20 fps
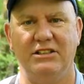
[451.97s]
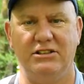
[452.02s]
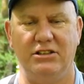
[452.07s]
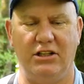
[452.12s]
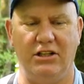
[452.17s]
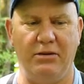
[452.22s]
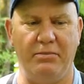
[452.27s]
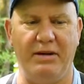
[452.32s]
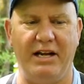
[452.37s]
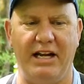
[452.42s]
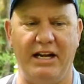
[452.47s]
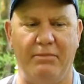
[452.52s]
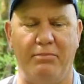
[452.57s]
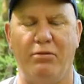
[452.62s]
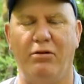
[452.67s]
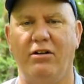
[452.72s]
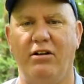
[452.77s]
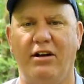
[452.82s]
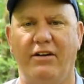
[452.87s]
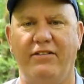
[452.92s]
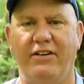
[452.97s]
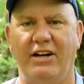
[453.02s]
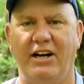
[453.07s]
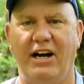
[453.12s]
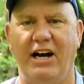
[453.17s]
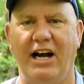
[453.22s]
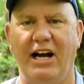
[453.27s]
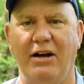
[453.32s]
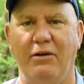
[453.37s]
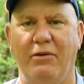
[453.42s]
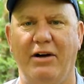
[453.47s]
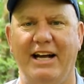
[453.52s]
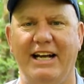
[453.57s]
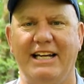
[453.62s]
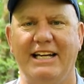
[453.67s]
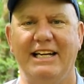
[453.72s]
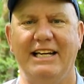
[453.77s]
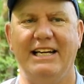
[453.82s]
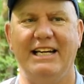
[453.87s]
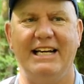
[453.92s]
So you'll be at a pull-off on a
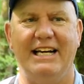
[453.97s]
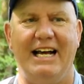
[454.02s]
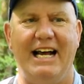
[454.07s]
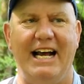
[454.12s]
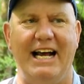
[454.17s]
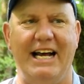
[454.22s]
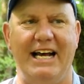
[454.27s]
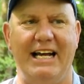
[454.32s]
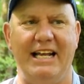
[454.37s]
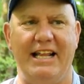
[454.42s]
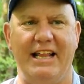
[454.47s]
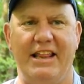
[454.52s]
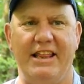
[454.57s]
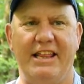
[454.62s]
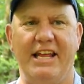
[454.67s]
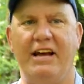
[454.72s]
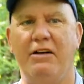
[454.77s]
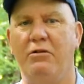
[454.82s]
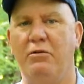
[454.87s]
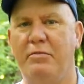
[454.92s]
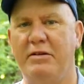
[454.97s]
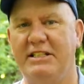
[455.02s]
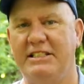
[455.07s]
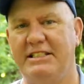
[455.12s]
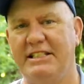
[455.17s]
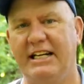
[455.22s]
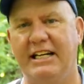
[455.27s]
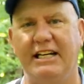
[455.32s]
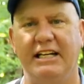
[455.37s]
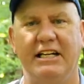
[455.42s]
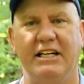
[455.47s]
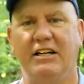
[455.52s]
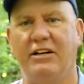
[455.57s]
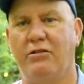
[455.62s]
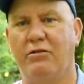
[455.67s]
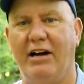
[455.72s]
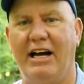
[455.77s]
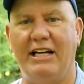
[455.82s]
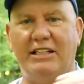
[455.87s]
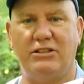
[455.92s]
highway and they will be singing in the
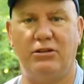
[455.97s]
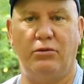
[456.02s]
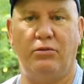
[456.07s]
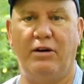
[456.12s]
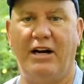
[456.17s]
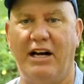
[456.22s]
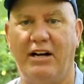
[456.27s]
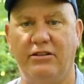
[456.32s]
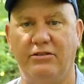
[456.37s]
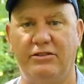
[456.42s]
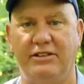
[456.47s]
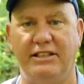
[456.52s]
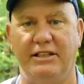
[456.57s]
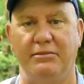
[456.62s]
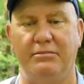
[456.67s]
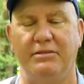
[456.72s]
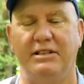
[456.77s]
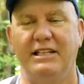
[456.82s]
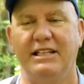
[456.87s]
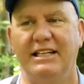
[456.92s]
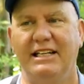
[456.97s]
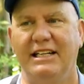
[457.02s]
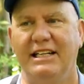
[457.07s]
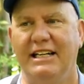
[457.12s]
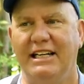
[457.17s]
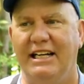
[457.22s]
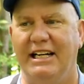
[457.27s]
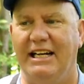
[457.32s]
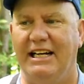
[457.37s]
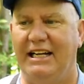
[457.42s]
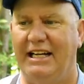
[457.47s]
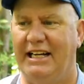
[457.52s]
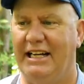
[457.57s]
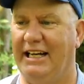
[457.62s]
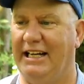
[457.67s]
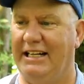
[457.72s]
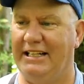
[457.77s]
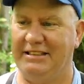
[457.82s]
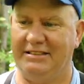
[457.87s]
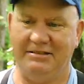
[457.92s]
grass around them.
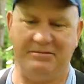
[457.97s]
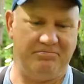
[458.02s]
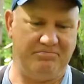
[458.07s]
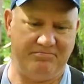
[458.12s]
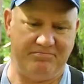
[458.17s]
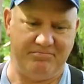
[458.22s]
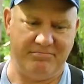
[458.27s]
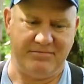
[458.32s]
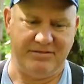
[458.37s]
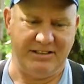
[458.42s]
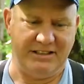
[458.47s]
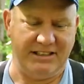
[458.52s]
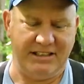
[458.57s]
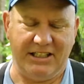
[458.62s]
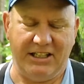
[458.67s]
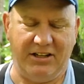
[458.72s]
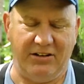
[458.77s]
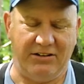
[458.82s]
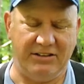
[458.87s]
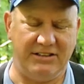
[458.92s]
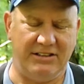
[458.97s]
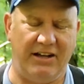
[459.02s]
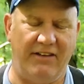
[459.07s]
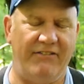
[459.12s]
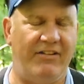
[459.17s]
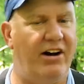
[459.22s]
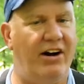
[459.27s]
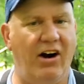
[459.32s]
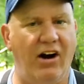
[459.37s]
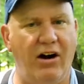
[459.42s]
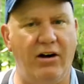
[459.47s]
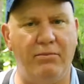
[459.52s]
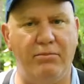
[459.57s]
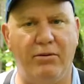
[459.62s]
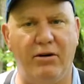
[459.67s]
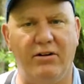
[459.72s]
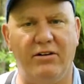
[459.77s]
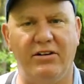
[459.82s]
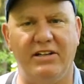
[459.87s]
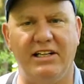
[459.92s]
And you know, it's not very hard
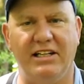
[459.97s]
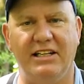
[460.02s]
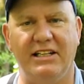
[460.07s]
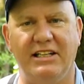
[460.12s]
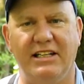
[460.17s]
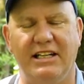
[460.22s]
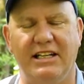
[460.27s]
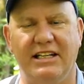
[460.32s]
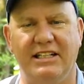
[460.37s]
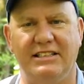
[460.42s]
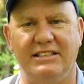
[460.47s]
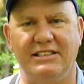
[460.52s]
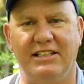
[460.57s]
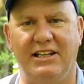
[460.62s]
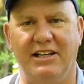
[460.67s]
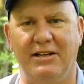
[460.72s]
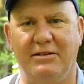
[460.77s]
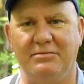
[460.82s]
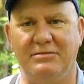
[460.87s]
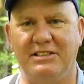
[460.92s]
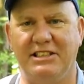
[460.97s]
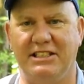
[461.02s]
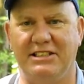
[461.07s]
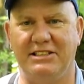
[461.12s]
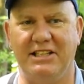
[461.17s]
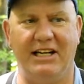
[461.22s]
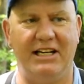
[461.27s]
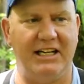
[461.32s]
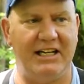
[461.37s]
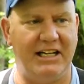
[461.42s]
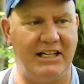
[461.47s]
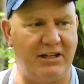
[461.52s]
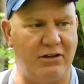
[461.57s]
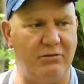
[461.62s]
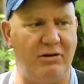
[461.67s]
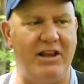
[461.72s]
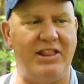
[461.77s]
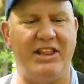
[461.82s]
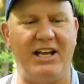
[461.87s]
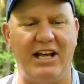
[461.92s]
birding, it's um, exciting. And the
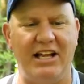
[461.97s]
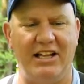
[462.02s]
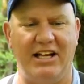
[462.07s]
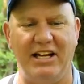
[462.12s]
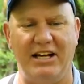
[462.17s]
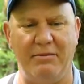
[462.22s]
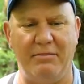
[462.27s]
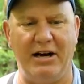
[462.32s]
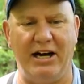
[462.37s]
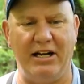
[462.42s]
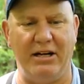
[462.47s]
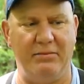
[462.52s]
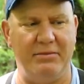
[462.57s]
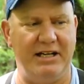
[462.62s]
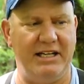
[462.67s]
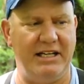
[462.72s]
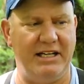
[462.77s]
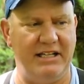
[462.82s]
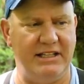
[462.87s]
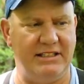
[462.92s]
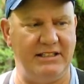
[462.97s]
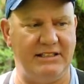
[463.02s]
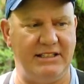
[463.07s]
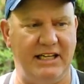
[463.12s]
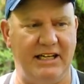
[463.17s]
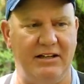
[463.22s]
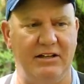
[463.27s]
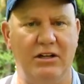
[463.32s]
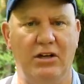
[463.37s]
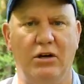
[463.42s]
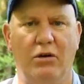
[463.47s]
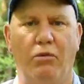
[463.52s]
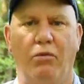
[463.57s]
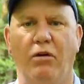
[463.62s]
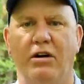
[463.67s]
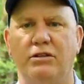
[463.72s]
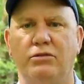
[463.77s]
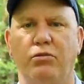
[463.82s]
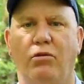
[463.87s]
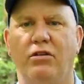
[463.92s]
great thing I like about them is that
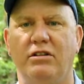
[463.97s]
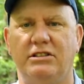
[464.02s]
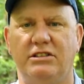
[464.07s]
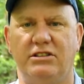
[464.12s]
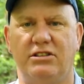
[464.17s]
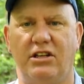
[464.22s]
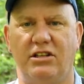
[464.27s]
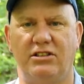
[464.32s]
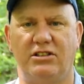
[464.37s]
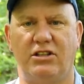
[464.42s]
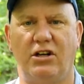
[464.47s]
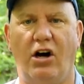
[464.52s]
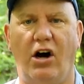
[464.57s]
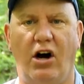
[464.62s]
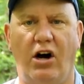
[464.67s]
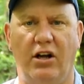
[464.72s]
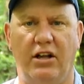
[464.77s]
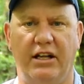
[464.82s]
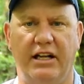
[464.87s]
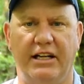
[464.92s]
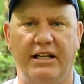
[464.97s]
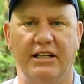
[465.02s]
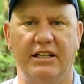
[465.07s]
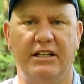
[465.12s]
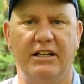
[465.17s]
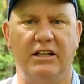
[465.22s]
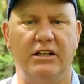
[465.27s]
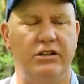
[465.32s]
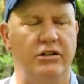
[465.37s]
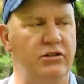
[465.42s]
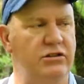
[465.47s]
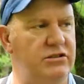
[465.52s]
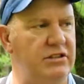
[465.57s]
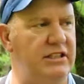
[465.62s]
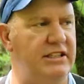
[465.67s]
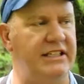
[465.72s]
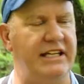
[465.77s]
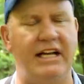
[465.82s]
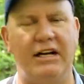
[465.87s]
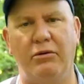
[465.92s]
once one starts calling,
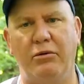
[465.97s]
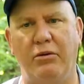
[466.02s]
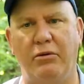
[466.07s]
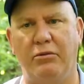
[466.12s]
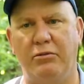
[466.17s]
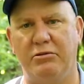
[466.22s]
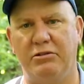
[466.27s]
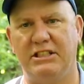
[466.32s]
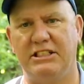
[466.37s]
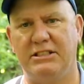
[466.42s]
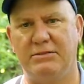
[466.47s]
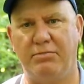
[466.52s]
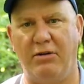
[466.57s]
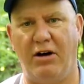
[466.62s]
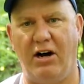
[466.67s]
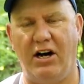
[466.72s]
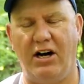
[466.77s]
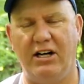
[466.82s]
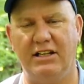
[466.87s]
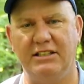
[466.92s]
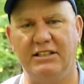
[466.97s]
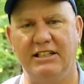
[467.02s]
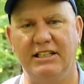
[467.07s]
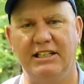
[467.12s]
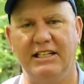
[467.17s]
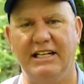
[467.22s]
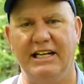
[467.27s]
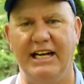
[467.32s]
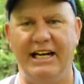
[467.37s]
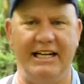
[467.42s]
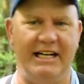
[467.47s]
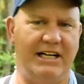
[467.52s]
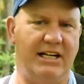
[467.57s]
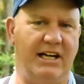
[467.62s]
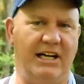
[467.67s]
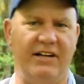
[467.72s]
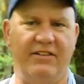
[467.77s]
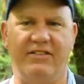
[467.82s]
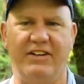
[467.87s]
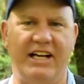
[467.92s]
usually another one will respond, and they
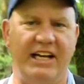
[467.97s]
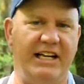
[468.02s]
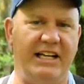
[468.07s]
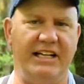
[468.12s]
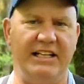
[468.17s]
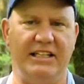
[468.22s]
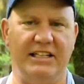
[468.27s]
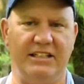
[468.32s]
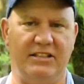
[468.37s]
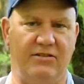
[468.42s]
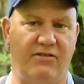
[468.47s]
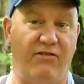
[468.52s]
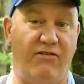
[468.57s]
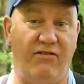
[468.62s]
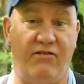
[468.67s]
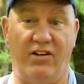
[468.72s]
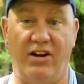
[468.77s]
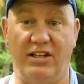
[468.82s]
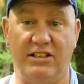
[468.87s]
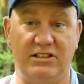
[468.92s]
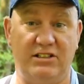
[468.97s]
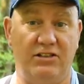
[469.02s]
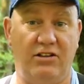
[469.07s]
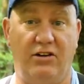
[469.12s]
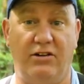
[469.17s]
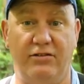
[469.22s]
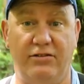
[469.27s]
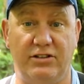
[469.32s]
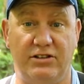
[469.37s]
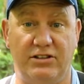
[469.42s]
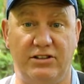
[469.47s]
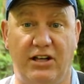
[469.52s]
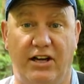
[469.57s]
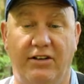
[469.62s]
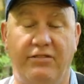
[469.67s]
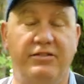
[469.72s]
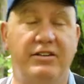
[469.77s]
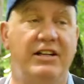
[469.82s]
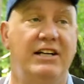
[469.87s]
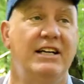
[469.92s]
kind of get in this fuss over
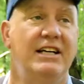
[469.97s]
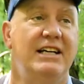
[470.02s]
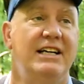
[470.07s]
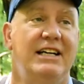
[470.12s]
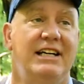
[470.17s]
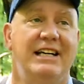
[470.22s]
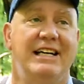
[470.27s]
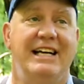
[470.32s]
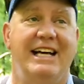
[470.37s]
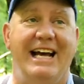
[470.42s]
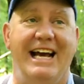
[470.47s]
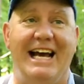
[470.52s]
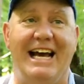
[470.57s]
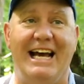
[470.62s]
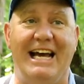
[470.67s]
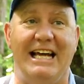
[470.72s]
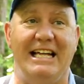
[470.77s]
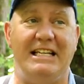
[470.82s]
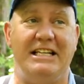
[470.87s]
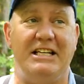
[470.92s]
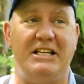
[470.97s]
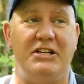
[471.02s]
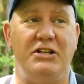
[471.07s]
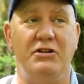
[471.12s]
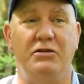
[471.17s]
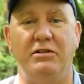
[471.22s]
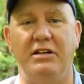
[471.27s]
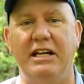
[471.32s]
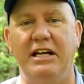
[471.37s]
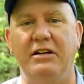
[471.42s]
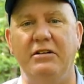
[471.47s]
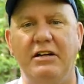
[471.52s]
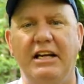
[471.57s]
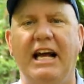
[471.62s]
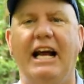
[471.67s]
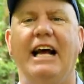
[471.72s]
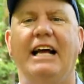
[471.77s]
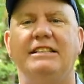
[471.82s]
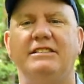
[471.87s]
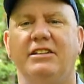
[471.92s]
stuff. And you, it
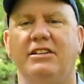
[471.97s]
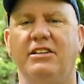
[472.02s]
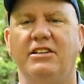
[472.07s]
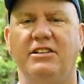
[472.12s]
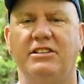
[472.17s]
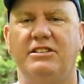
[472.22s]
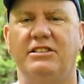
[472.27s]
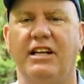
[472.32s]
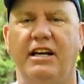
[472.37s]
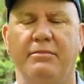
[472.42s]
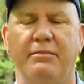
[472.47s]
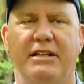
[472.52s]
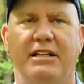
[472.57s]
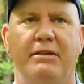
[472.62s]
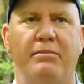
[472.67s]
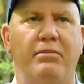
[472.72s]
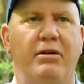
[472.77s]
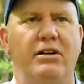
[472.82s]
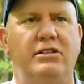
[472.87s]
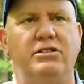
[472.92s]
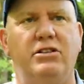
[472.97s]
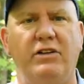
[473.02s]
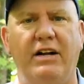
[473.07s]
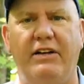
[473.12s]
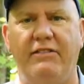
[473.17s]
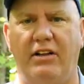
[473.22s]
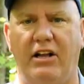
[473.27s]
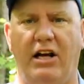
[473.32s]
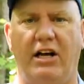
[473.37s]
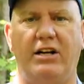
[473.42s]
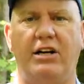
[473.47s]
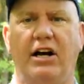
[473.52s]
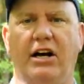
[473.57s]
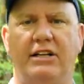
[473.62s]
adds a little excitement. The birds don't have a lot of